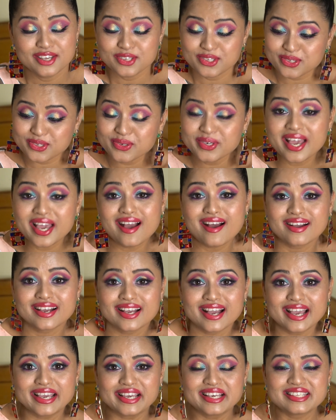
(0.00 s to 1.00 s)
So yeah
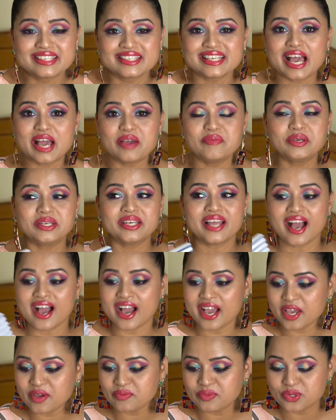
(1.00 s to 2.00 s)
guys, I mean,
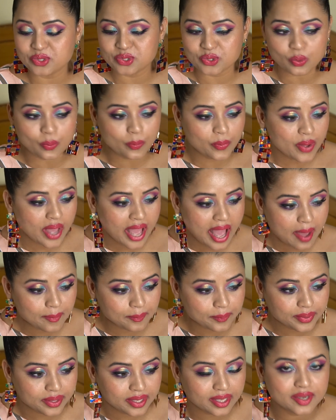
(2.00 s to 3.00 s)
I am super
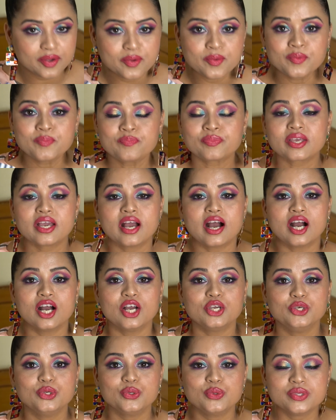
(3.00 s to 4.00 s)
happy
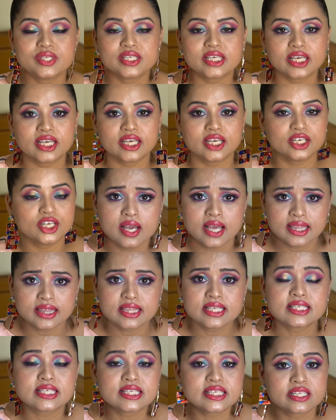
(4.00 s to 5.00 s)
using it.
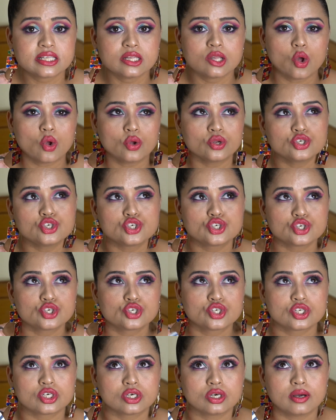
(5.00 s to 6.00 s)
This is
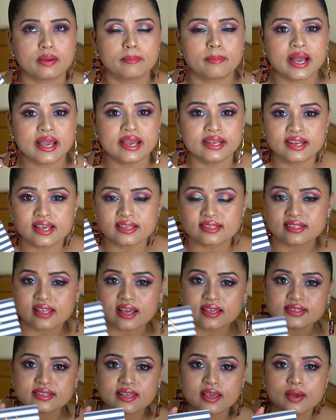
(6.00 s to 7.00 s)
launched by
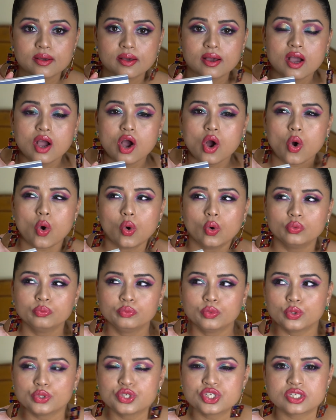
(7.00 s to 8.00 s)
Anastasia
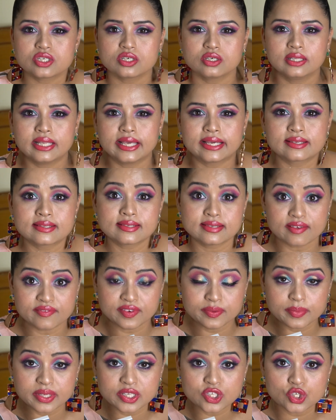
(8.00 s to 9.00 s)
almost like
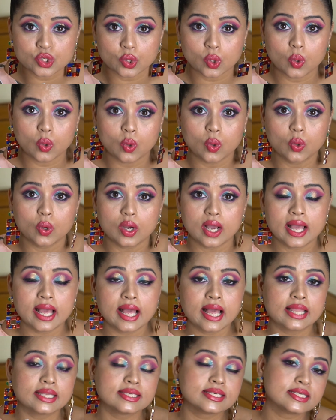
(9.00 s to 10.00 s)
7 months ago,
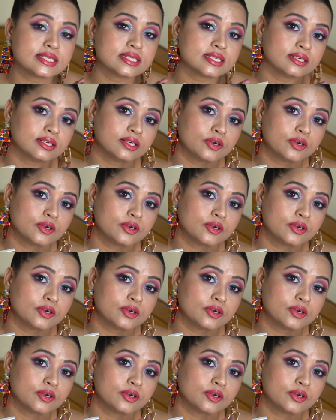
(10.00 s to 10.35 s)
and